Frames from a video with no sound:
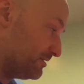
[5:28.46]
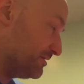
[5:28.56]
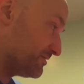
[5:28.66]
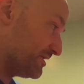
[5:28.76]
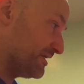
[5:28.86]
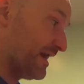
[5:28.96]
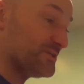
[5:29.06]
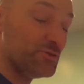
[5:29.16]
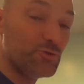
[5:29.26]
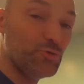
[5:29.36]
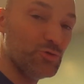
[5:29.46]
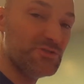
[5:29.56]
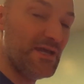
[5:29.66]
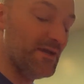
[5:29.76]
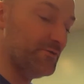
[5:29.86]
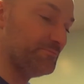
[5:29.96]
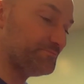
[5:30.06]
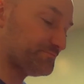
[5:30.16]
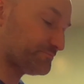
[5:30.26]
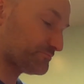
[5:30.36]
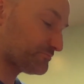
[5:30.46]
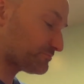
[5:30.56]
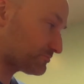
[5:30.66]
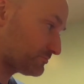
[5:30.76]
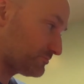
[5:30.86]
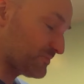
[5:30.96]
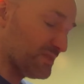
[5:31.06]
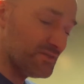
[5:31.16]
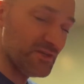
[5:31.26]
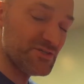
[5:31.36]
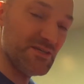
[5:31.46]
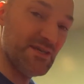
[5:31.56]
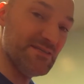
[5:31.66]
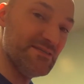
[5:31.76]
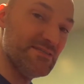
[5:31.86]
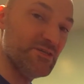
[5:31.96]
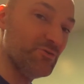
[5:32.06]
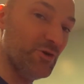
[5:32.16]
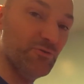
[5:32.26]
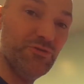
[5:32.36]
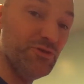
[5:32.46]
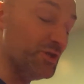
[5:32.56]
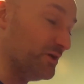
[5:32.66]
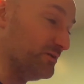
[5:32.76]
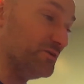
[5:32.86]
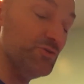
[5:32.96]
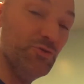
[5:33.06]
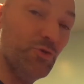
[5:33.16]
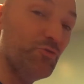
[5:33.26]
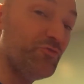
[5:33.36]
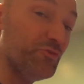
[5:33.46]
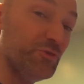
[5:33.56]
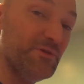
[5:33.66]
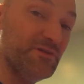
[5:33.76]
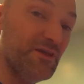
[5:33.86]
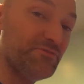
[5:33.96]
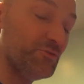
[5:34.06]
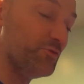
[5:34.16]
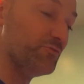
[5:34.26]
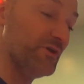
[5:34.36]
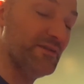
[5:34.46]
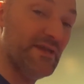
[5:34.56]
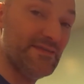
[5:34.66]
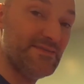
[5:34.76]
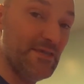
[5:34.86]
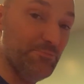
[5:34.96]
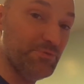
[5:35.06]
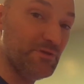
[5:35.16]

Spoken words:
the nozzle cools down. There's none, no filament left over on that tip.